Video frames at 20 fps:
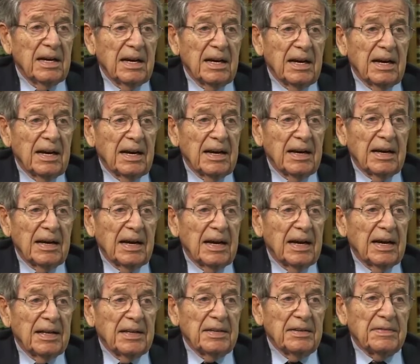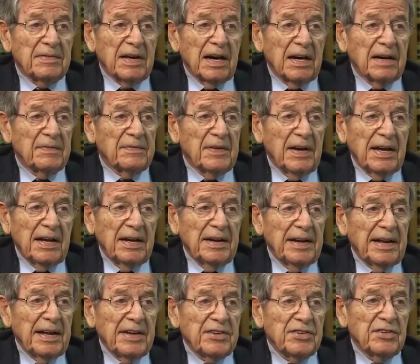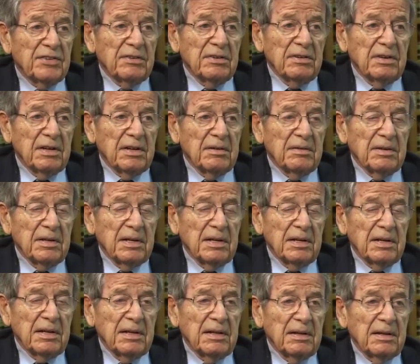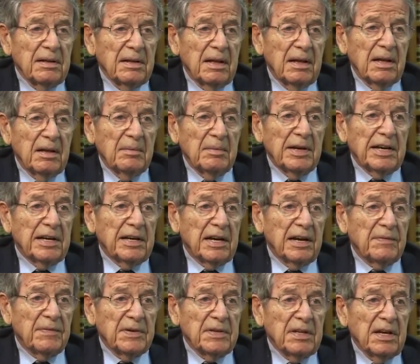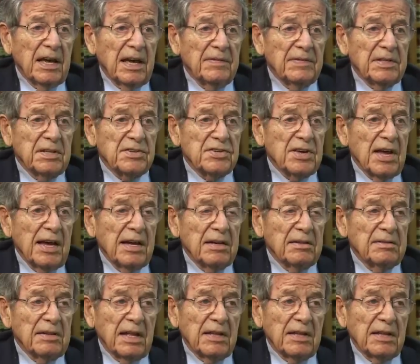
uh, you've got to file an action and uh, make an effort to have it decided.